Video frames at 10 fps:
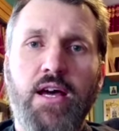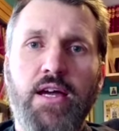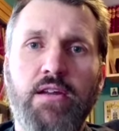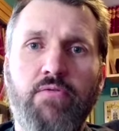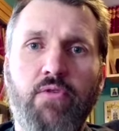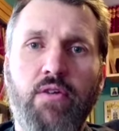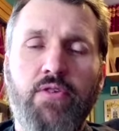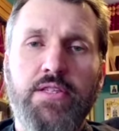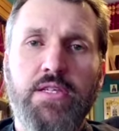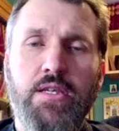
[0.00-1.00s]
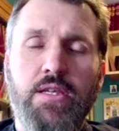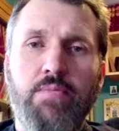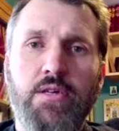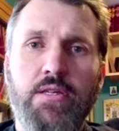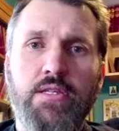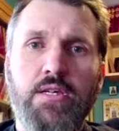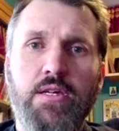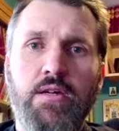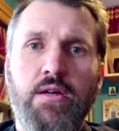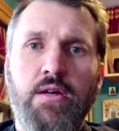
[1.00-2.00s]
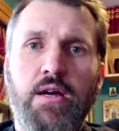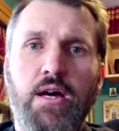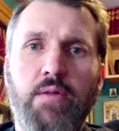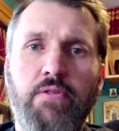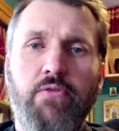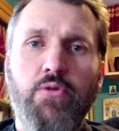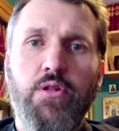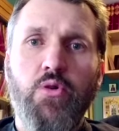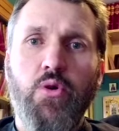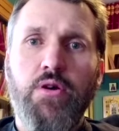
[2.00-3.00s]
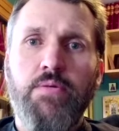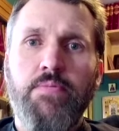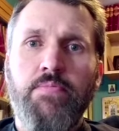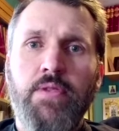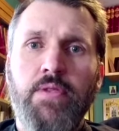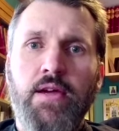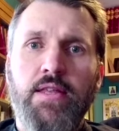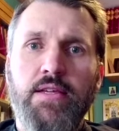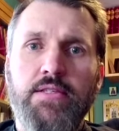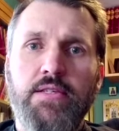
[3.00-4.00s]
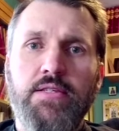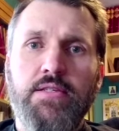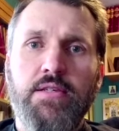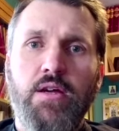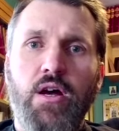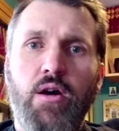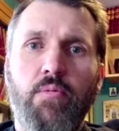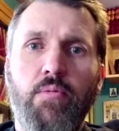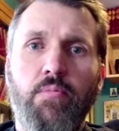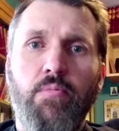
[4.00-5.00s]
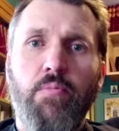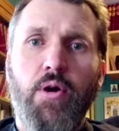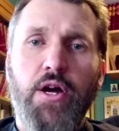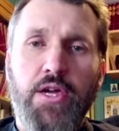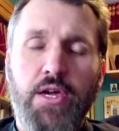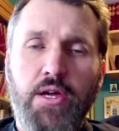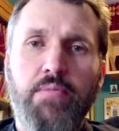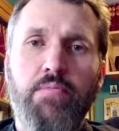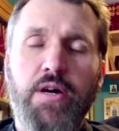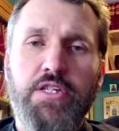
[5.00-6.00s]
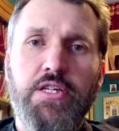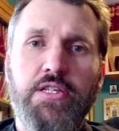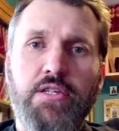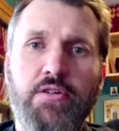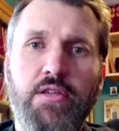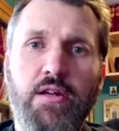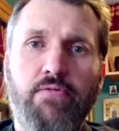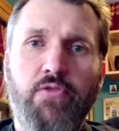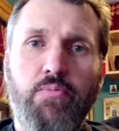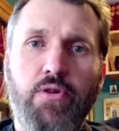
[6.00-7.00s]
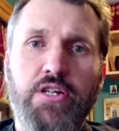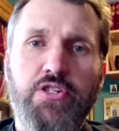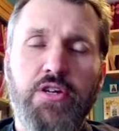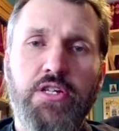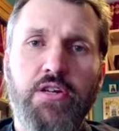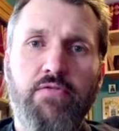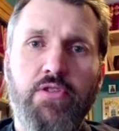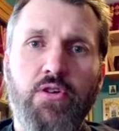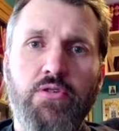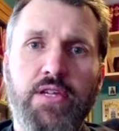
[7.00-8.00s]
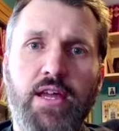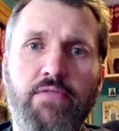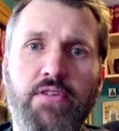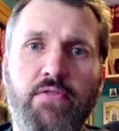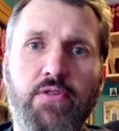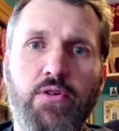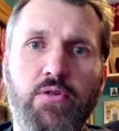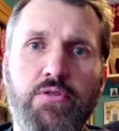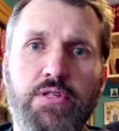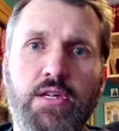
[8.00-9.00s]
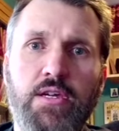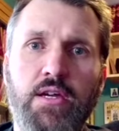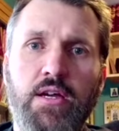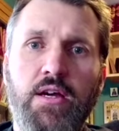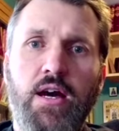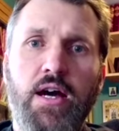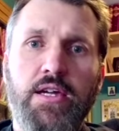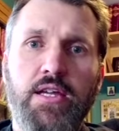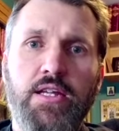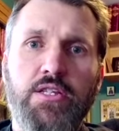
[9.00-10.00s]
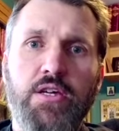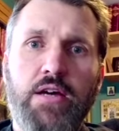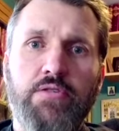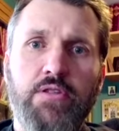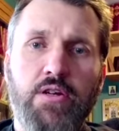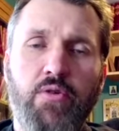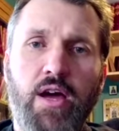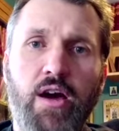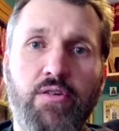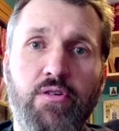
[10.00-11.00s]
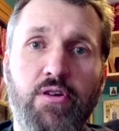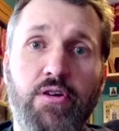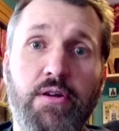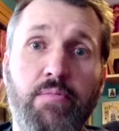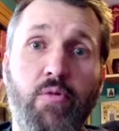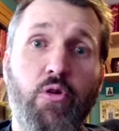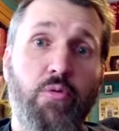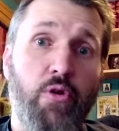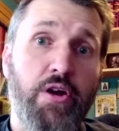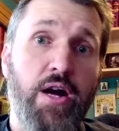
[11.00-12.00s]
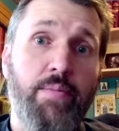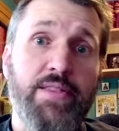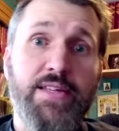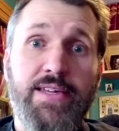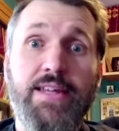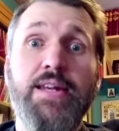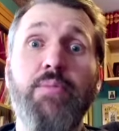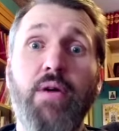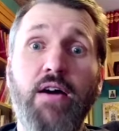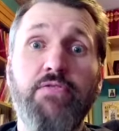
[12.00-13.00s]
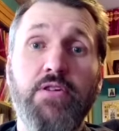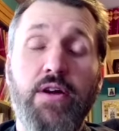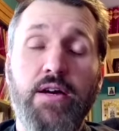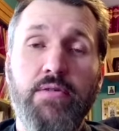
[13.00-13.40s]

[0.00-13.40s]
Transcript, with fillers: of reverence and humility before the Lord. And this is again, much easier than a full prostration for those that have difficulty getting down to the ground, or and more commonly getting up off the ground.